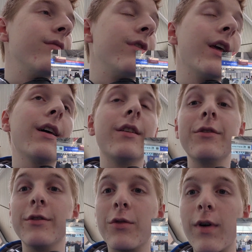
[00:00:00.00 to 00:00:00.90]
yeah,
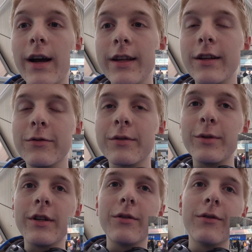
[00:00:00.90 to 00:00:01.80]
dude, the ride here was
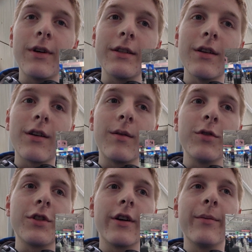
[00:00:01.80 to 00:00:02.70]
pretty cool. I saw a couple
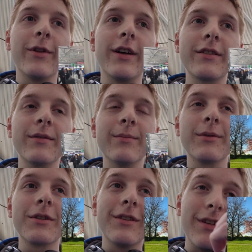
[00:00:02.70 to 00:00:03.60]
cherry
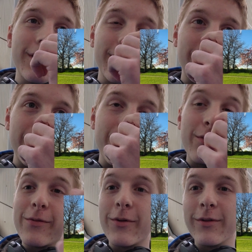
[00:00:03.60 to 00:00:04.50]
blossoms even
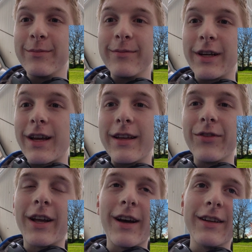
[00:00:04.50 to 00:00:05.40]
before like I
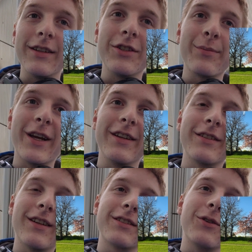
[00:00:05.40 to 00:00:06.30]
even got into Japan,
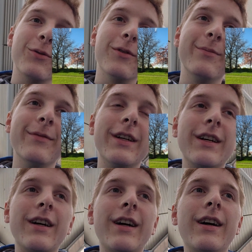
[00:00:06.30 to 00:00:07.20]
so that's cool.
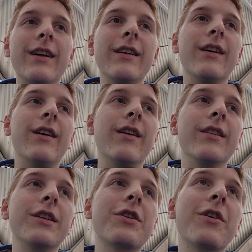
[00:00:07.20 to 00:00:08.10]
And
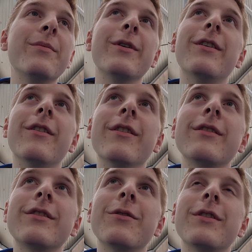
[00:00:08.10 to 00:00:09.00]
the terminal
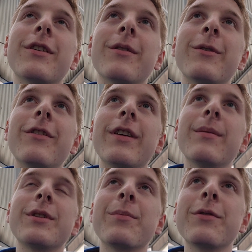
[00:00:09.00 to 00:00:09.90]
that
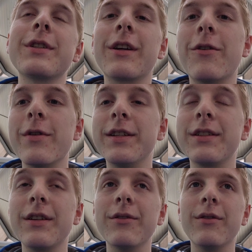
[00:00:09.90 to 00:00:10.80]
I'm supposed to go
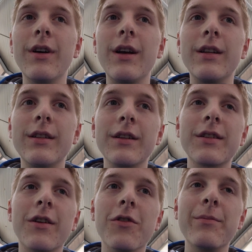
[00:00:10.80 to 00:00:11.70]
into
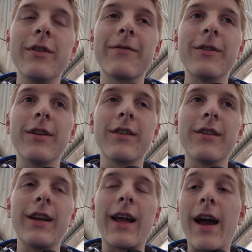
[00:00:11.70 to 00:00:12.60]
doesn't open for another
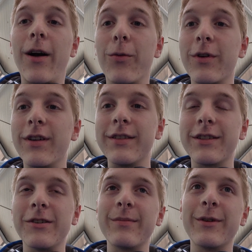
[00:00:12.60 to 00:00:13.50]
like hour,
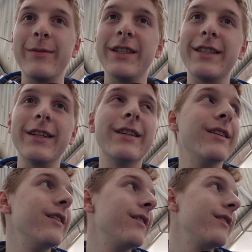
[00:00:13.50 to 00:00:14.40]
so I'm gonna be sitting